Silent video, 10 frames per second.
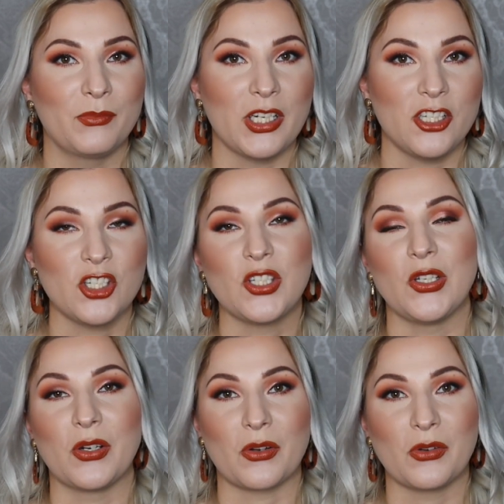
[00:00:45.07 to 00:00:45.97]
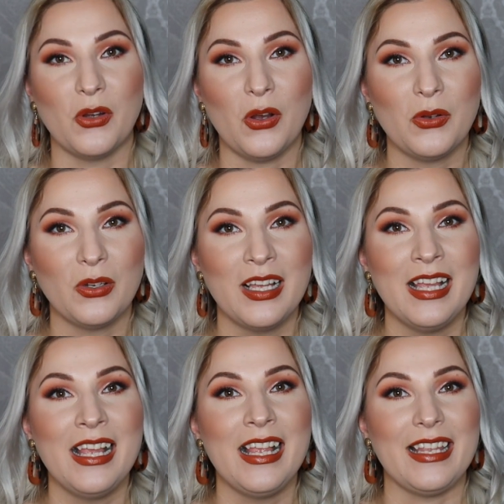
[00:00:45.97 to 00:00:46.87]
reached your goal
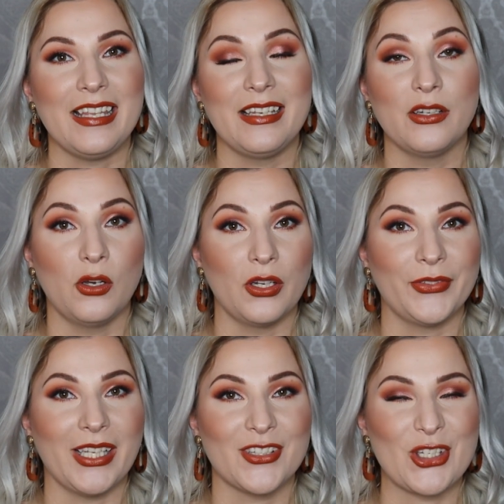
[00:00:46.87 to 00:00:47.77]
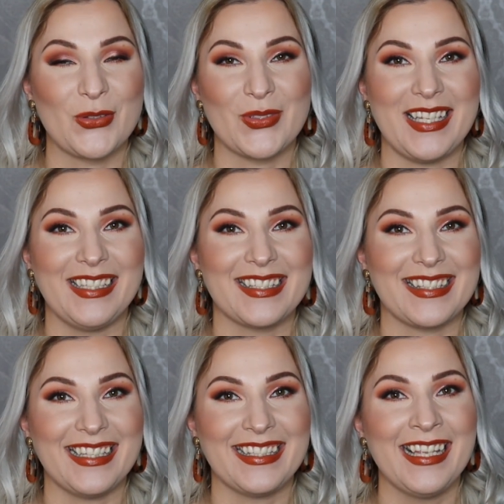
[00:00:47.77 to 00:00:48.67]
in all of the eyeshadows in the
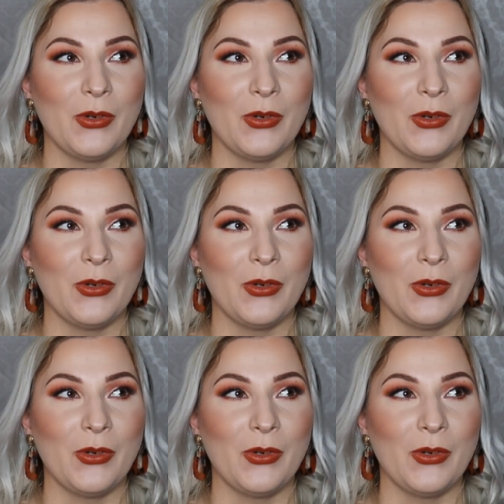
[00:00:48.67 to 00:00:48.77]
set.